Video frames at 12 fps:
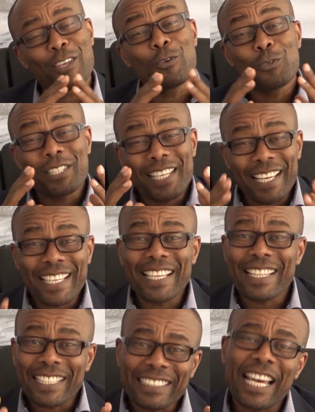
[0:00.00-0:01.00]
Are you
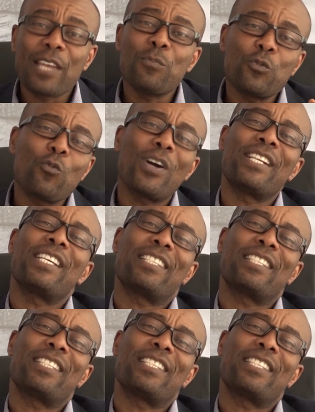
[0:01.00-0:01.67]
taking the time to